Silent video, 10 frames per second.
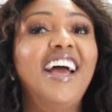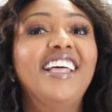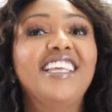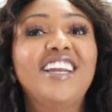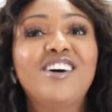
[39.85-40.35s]

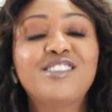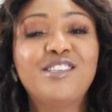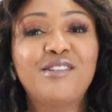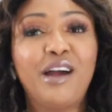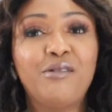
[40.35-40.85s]
and then
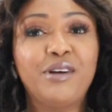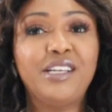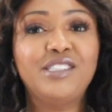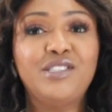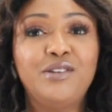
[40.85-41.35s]
also I
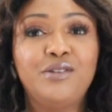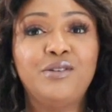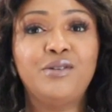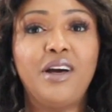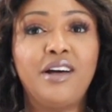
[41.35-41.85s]
went
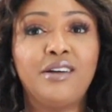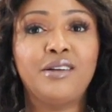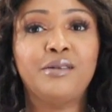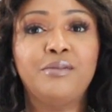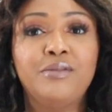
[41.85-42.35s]
to
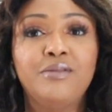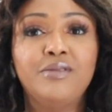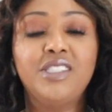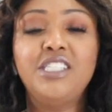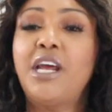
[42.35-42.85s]

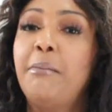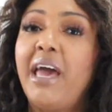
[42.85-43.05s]
TJ